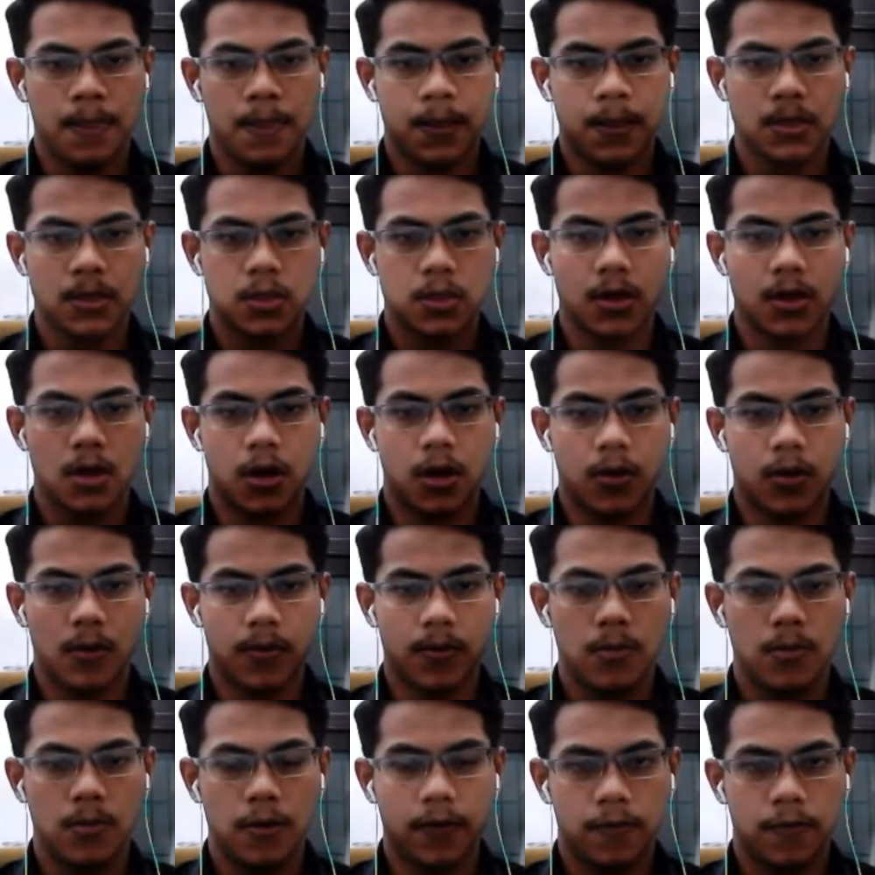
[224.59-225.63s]
So the output
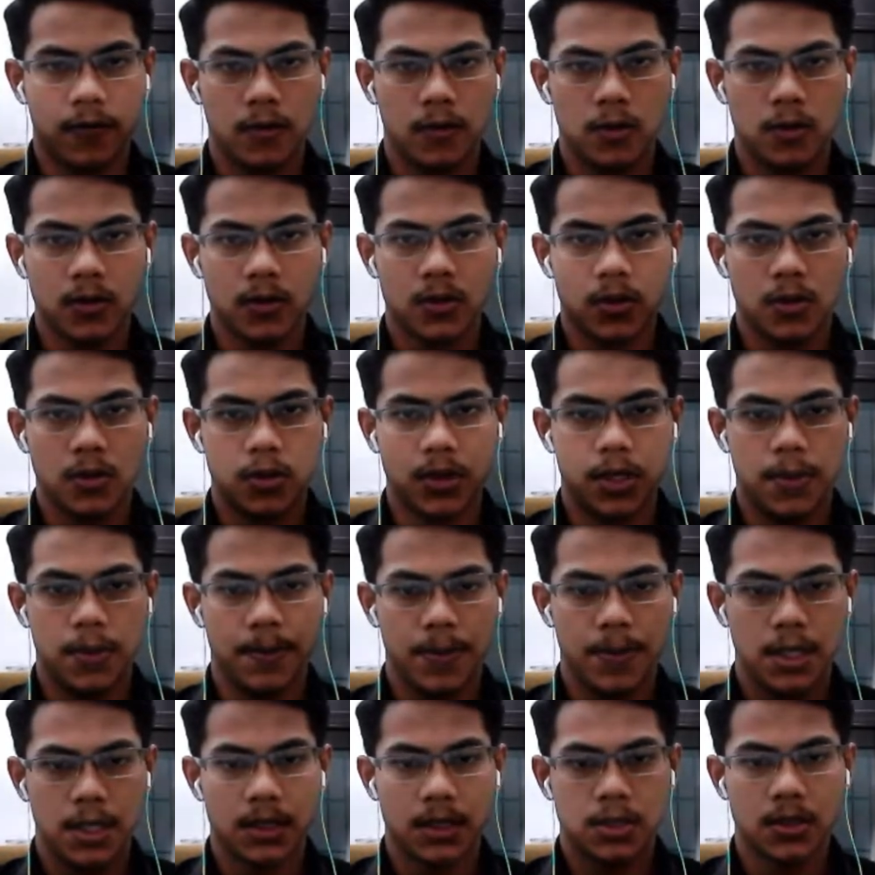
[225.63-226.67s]
will flow through the
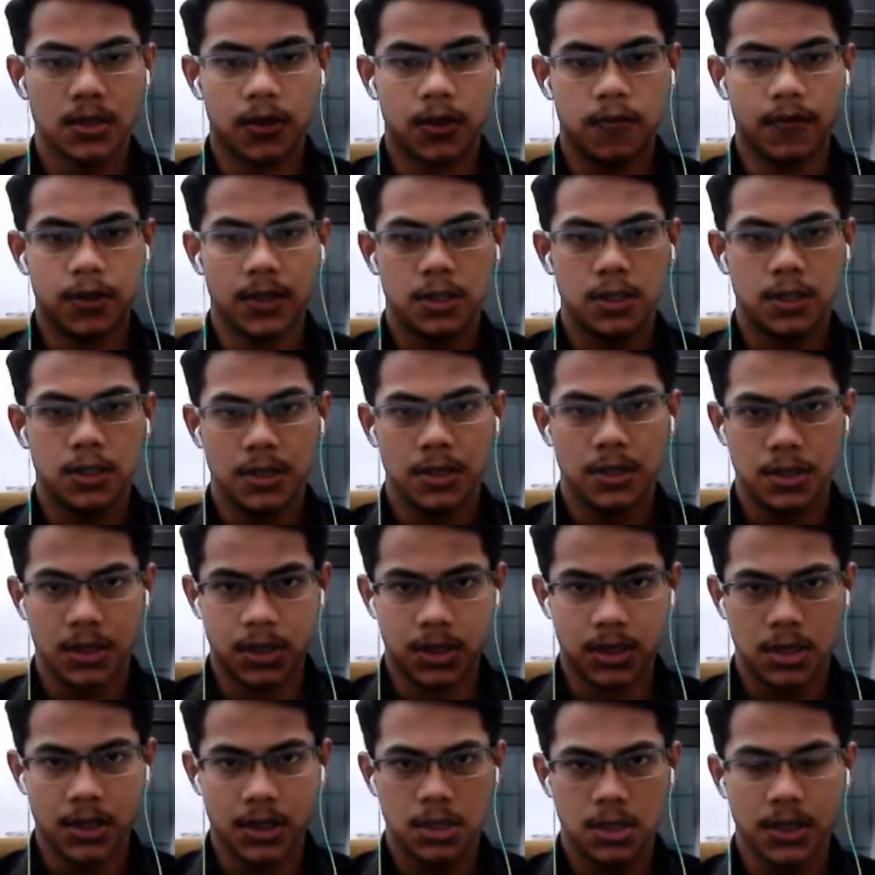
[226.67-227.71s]
base of the
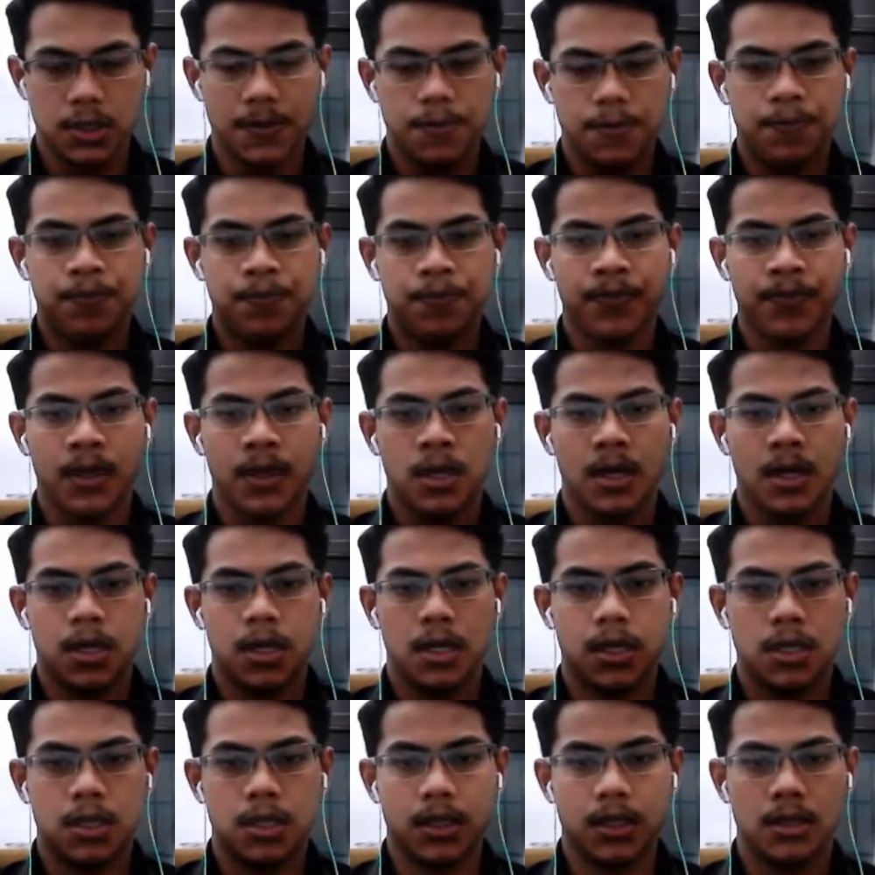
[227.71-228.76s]
transistor,
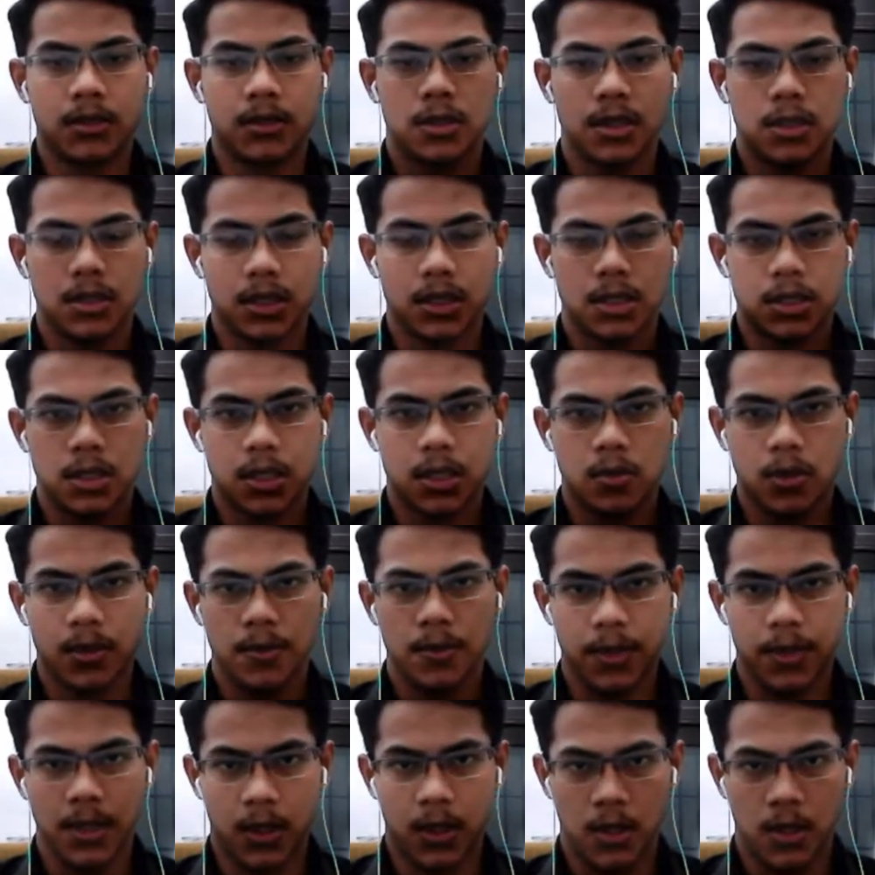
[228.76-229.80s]
and the transistor will
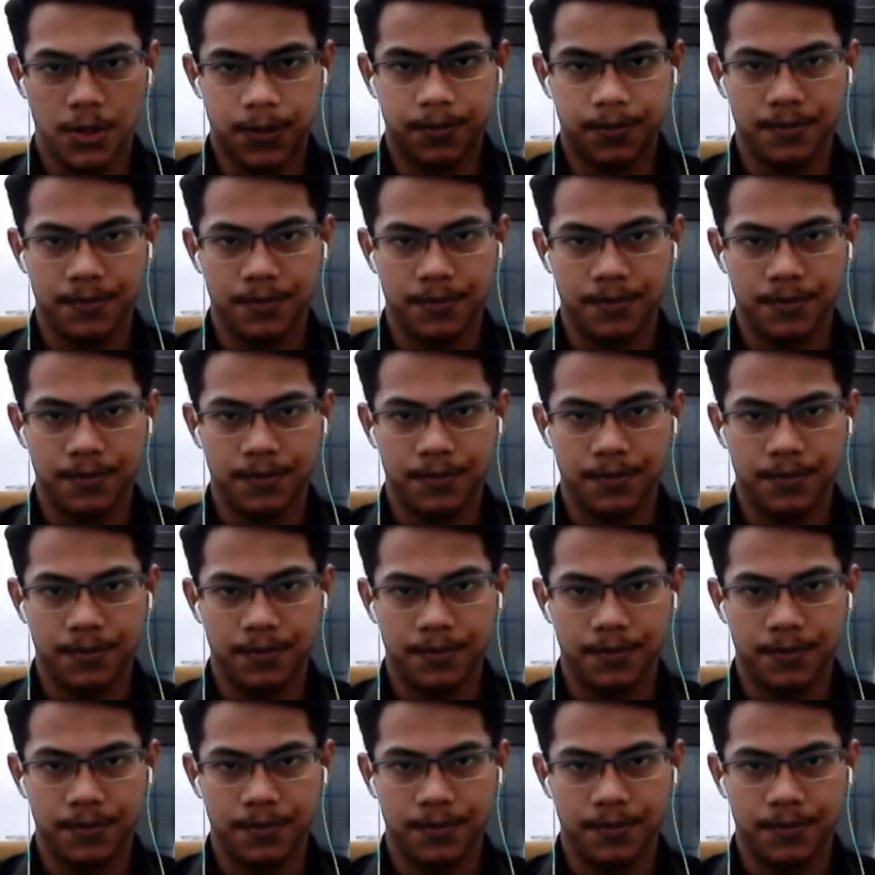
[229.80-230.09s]
be on.